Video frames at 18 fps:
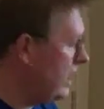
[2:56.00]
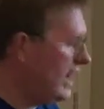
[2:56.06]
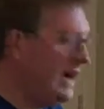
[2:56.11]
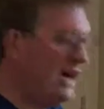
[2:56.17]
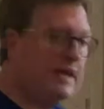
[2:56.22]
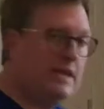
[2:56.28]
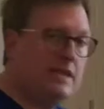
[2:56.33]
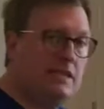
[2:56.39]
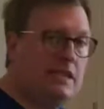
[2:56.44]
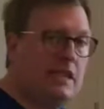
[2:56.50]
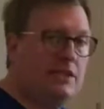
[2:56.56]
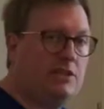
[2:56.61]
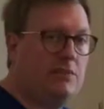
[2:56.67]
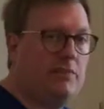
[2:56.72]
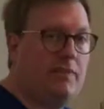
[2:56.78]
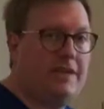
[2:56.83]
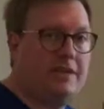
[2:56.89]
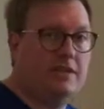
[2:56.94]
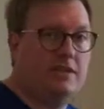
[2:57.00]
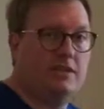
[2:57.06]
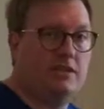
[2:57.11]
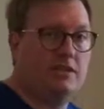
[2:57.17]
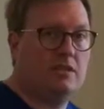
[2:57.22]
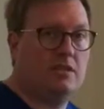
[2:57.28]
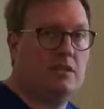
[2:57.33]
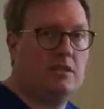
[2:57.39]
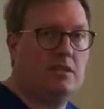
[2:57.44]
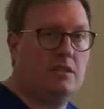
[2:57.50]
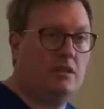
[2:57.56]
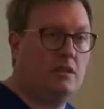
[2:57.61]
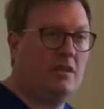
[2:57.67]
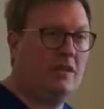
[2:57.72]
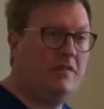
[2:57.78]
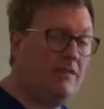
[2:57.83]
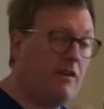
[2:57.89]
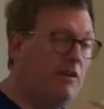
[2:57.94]
Architecture matters.
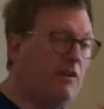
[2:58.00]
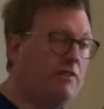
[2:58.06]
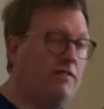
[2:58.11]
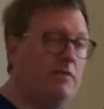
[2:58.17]
You're very